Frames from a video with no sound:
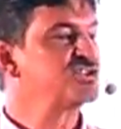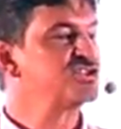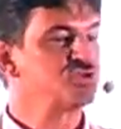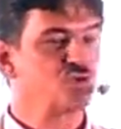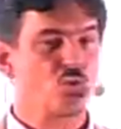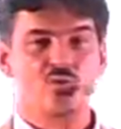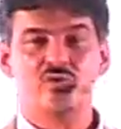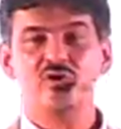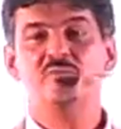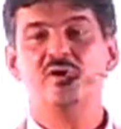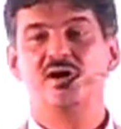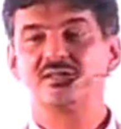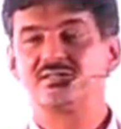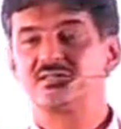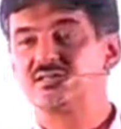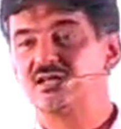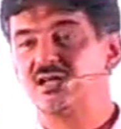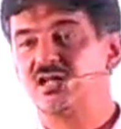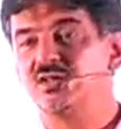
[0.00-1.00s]
story by
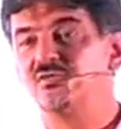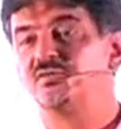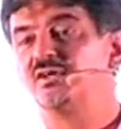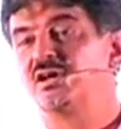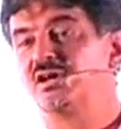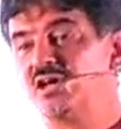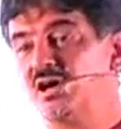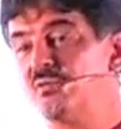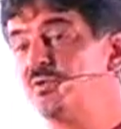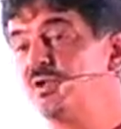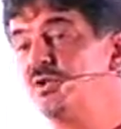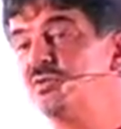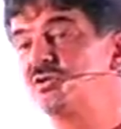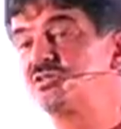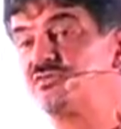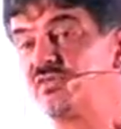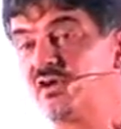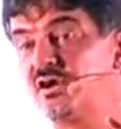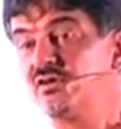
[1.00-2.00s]
itself, the company
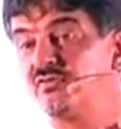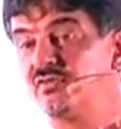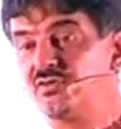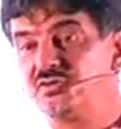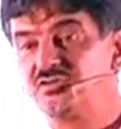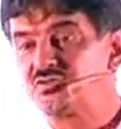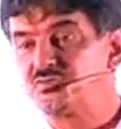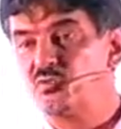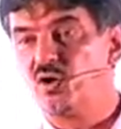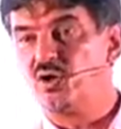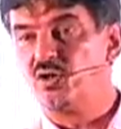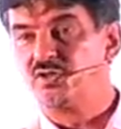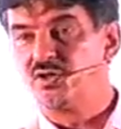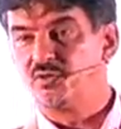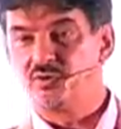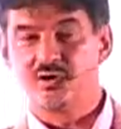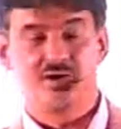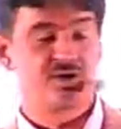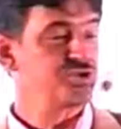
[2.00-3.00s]
was very, very small. They
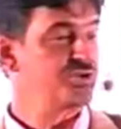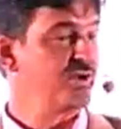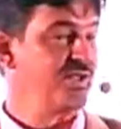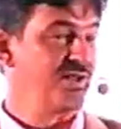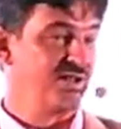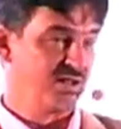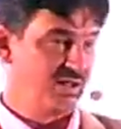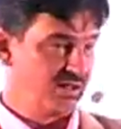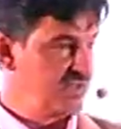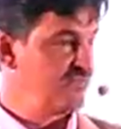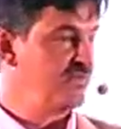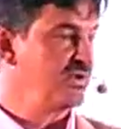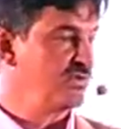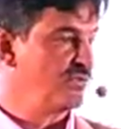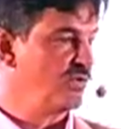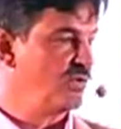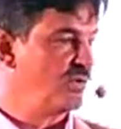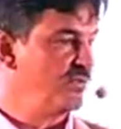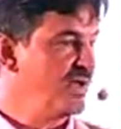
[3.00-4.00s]
were literally in a living
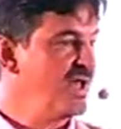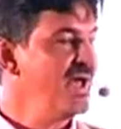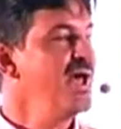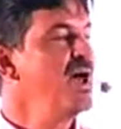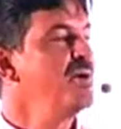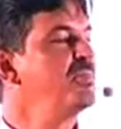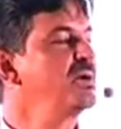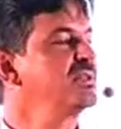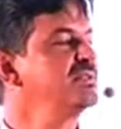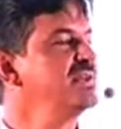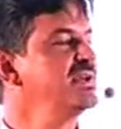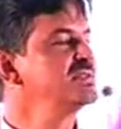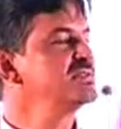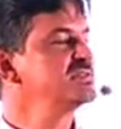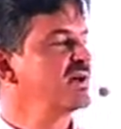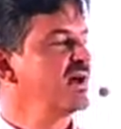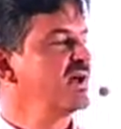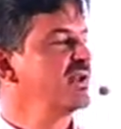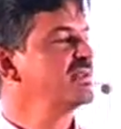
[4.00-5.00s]
room, but they
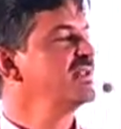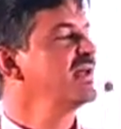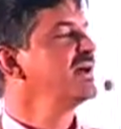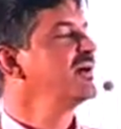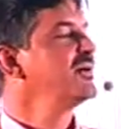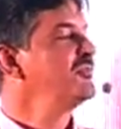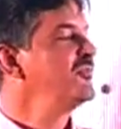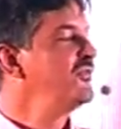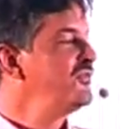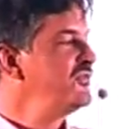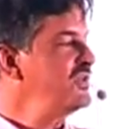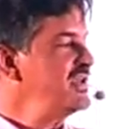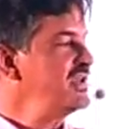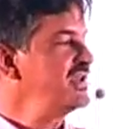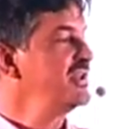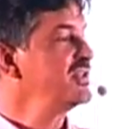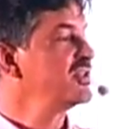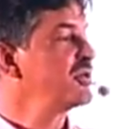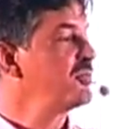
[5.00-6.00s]
started
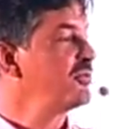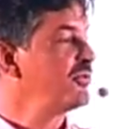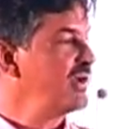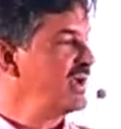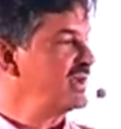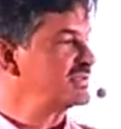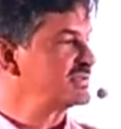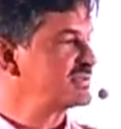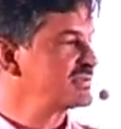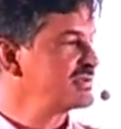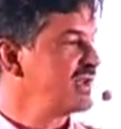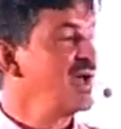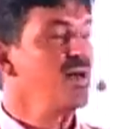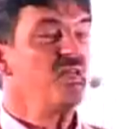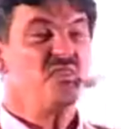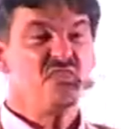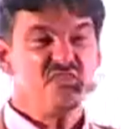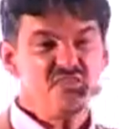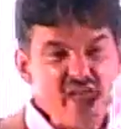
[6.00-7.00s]
feeding the press.
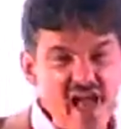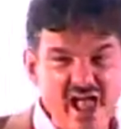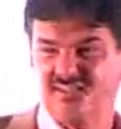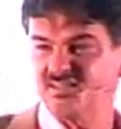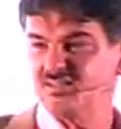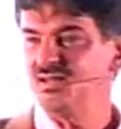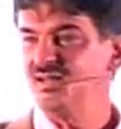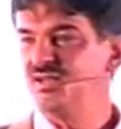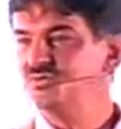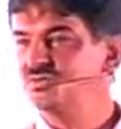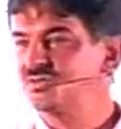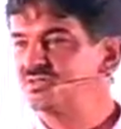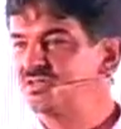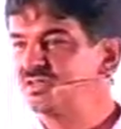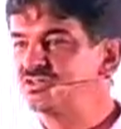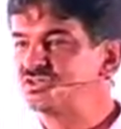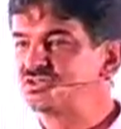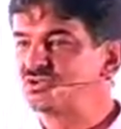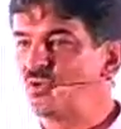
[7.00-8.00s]
That's an
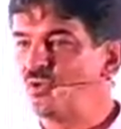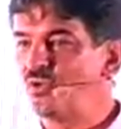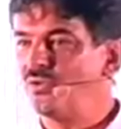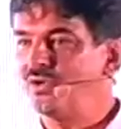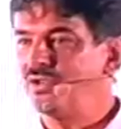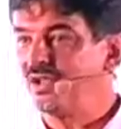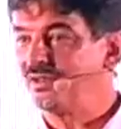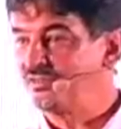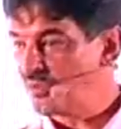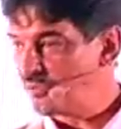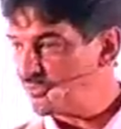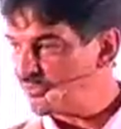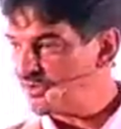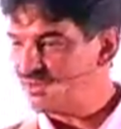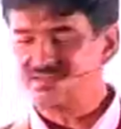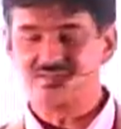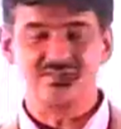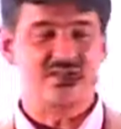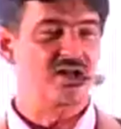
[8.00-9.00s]
interesting story. And the
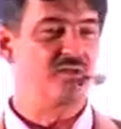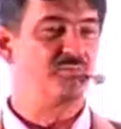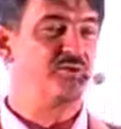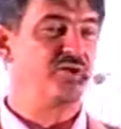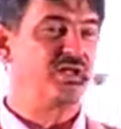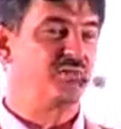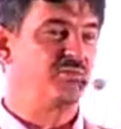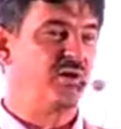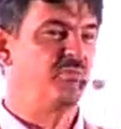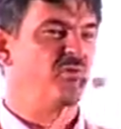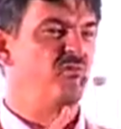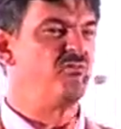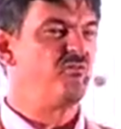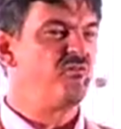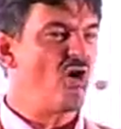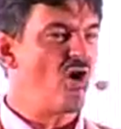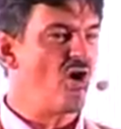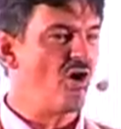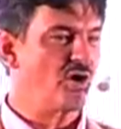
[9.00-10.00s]
press started picking them up.
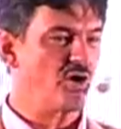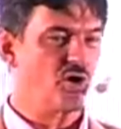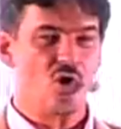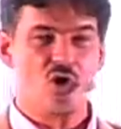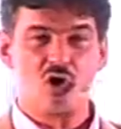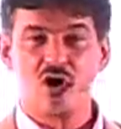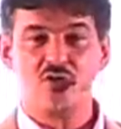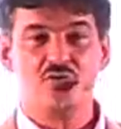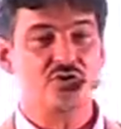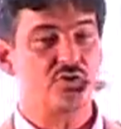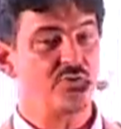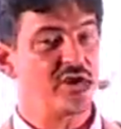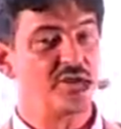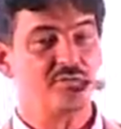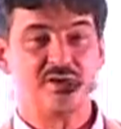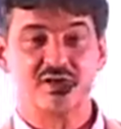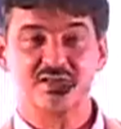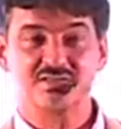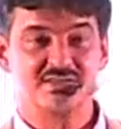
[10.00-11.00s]
Vogue, all the great
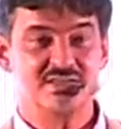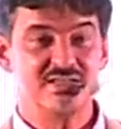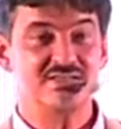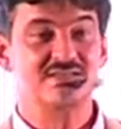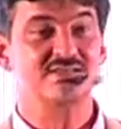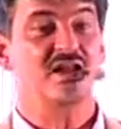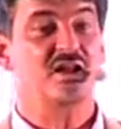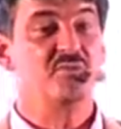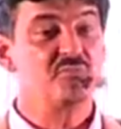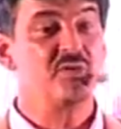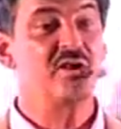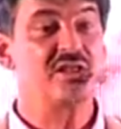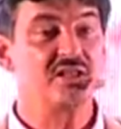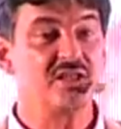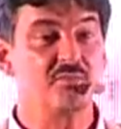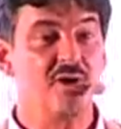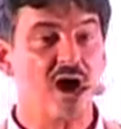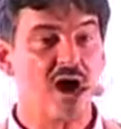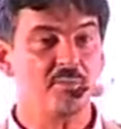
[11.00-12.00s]
magazines started picking
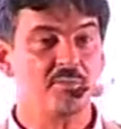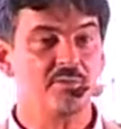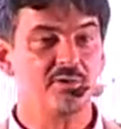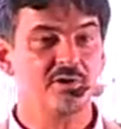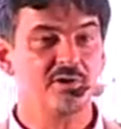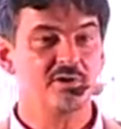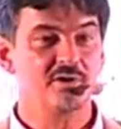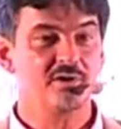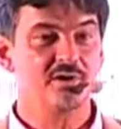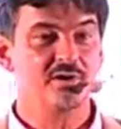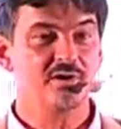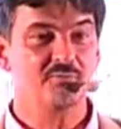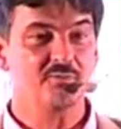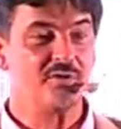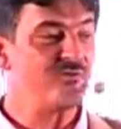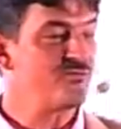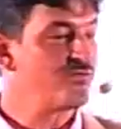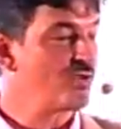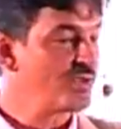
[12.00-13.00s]
them up.
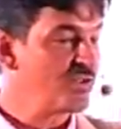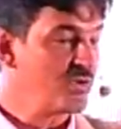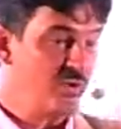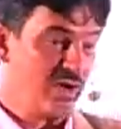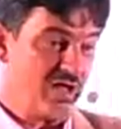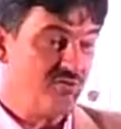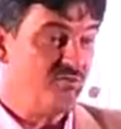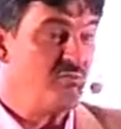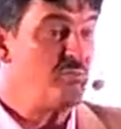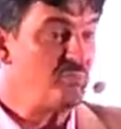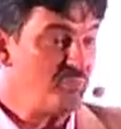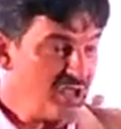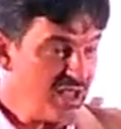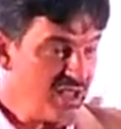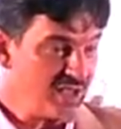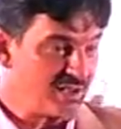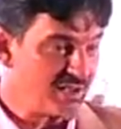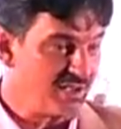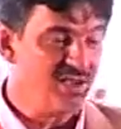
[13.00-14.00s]
before they were even
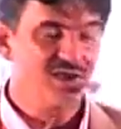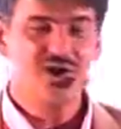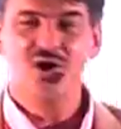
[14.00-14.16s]
big.